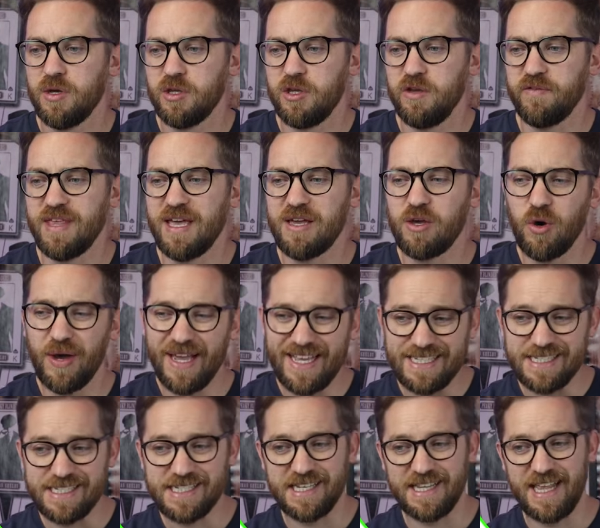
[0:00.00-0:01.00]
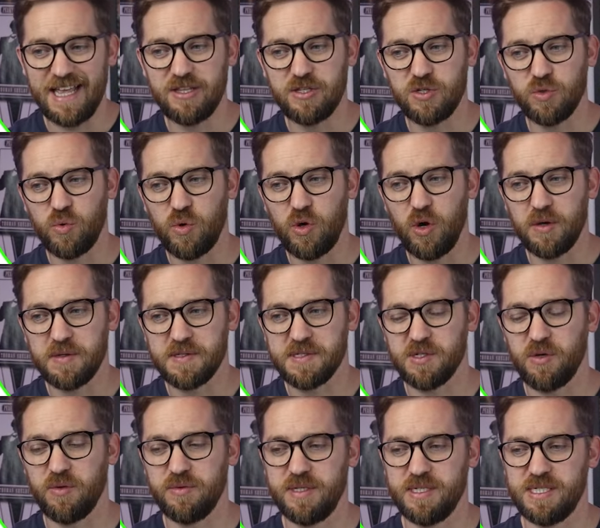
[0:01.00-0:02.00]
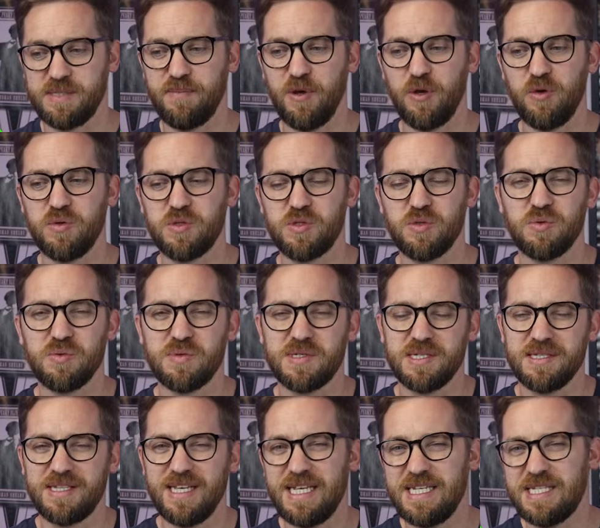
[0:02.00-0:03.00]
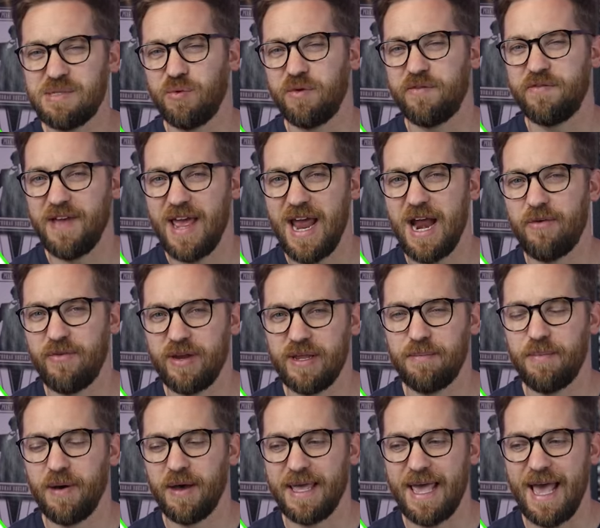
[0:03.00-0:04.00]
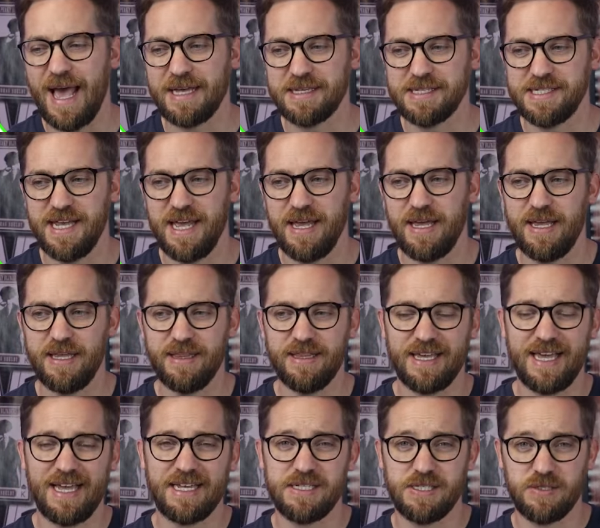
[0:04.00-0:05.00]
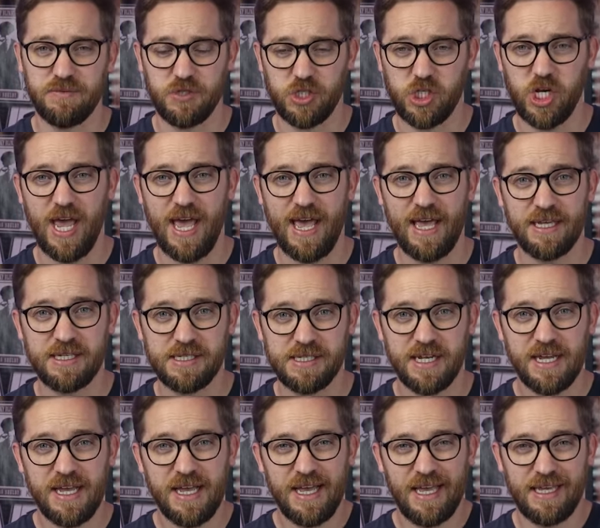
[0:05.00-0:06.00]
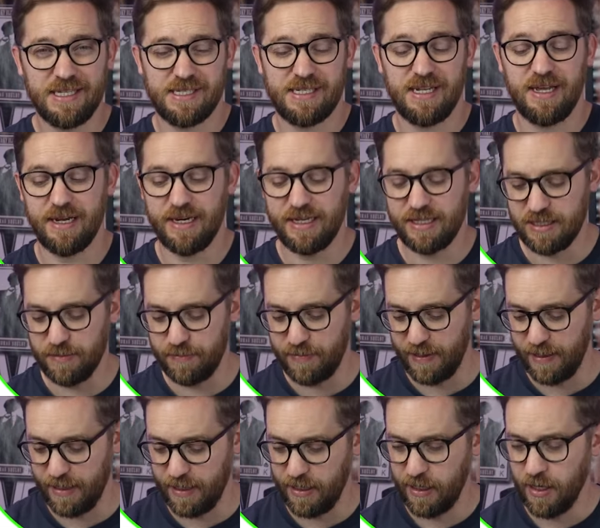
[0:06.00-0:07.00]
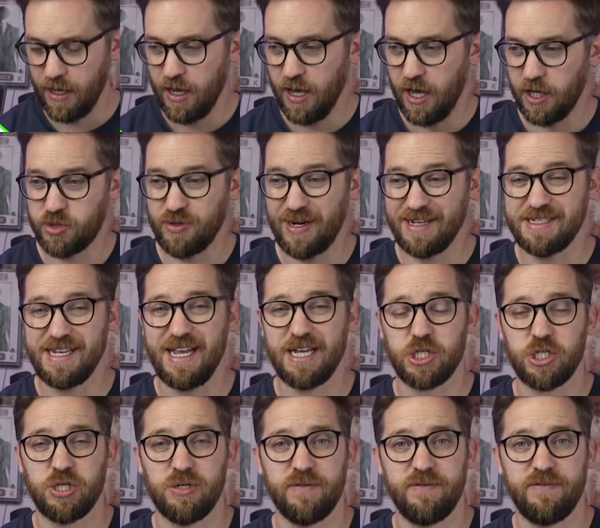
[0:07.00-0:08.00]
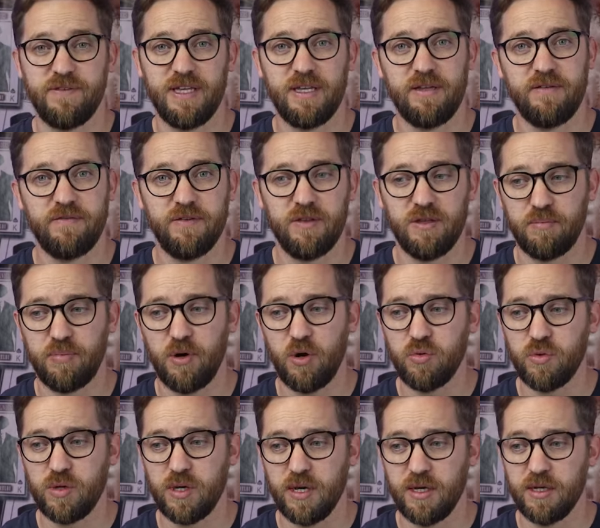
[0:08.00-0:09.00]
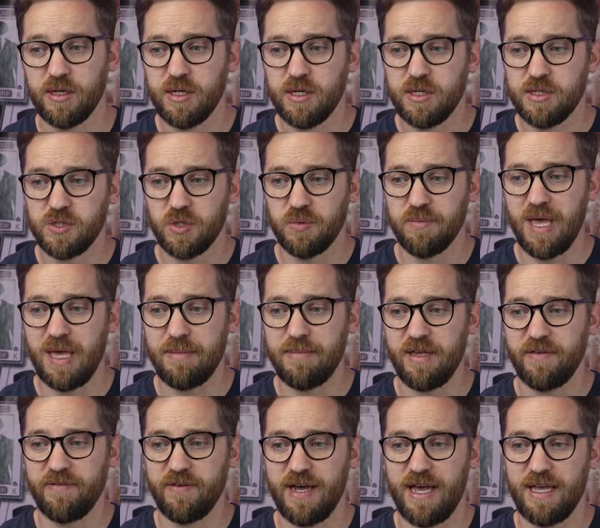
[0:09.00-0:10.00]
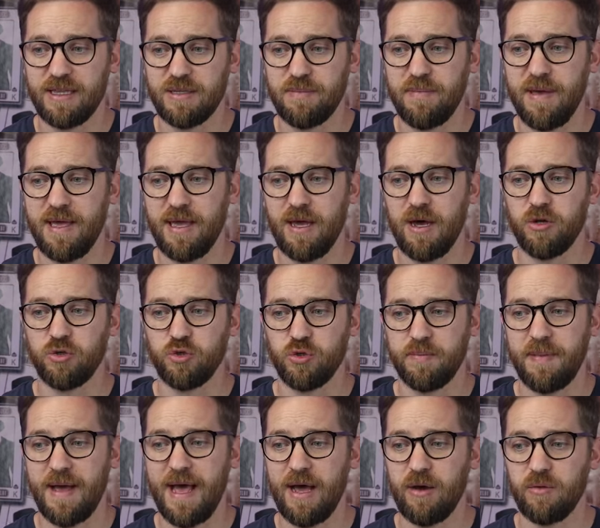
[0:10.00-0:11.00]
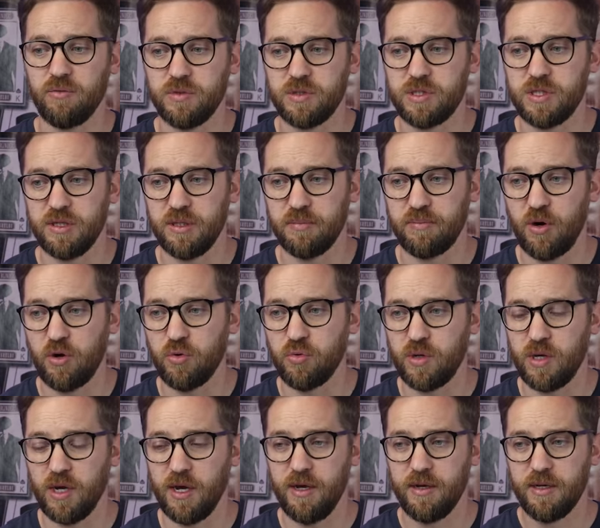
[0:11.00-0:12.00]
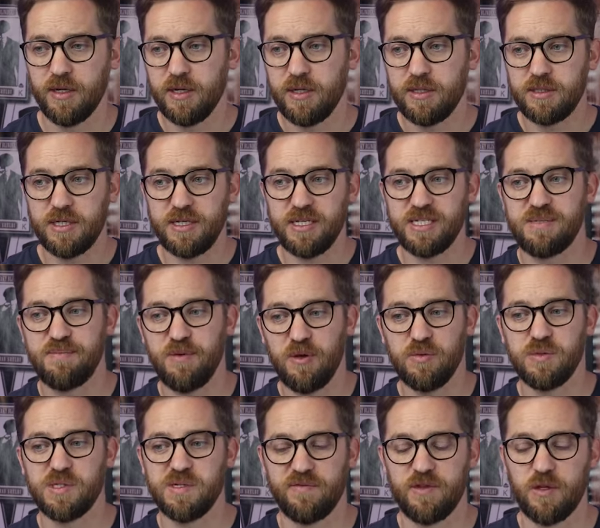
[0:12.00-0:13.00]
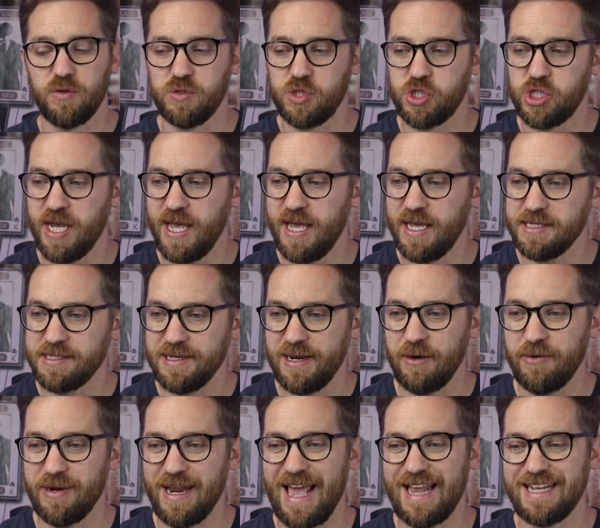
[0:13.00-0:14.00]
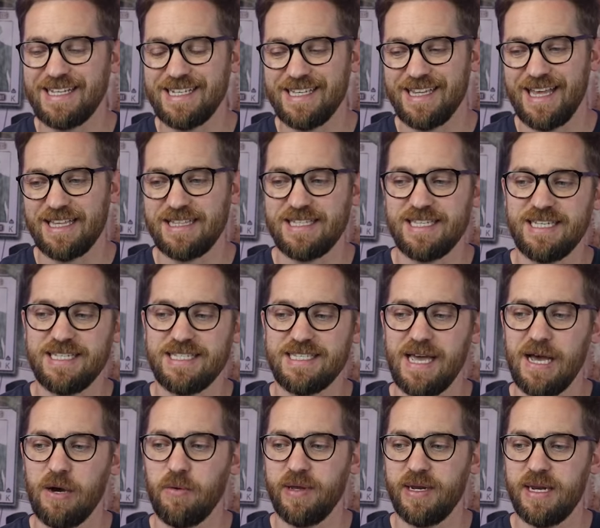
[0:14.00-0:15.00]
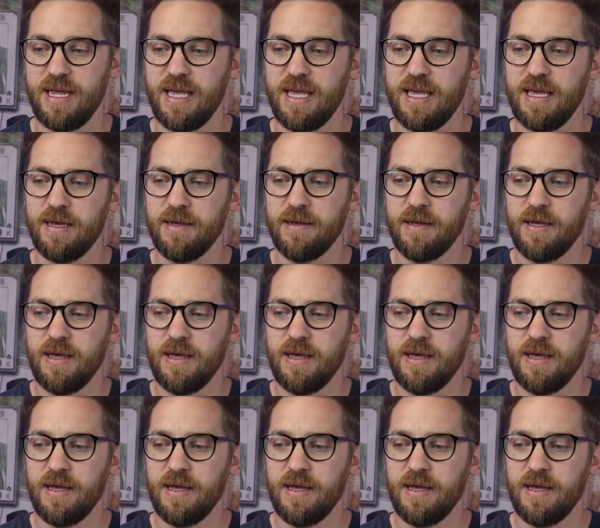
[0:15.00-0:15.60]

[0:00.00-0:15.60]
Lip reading: You've then got incidental costs on disposals. These would vary by asset. In the case of shares, it's likely to be a transaction fee for the broker. So maybe if I had to pay £100 to the broker to dispose of those shares, then I would enter that detail in here,